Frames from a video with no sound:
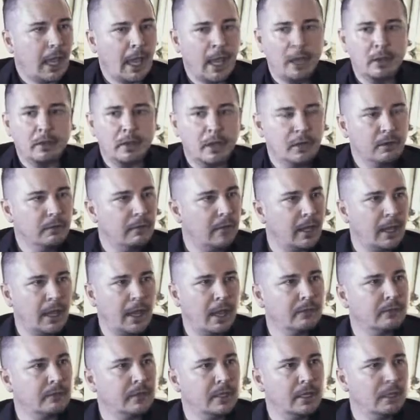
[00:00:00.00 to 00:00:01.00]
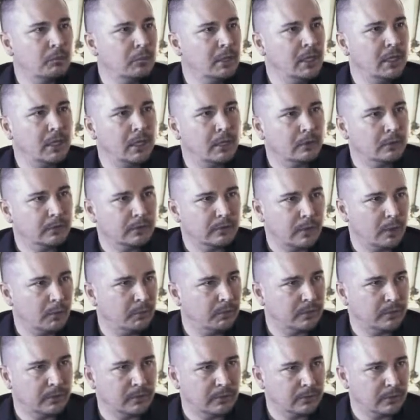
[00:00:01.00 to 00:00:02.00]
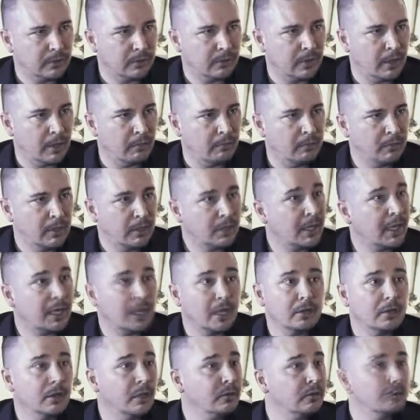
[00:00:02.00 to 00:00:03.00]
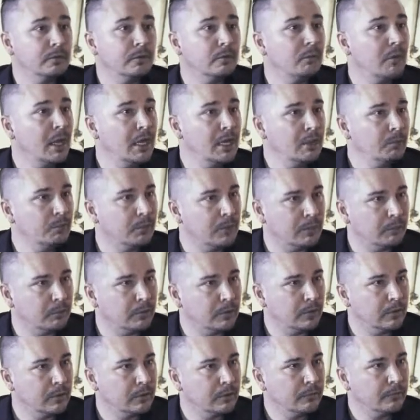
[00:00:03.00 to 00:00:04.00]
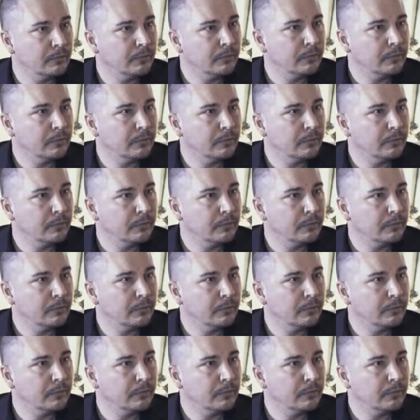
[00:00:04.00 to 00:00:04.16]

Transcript: and none of that has any meaning or substance to them, like it doesn't for many people.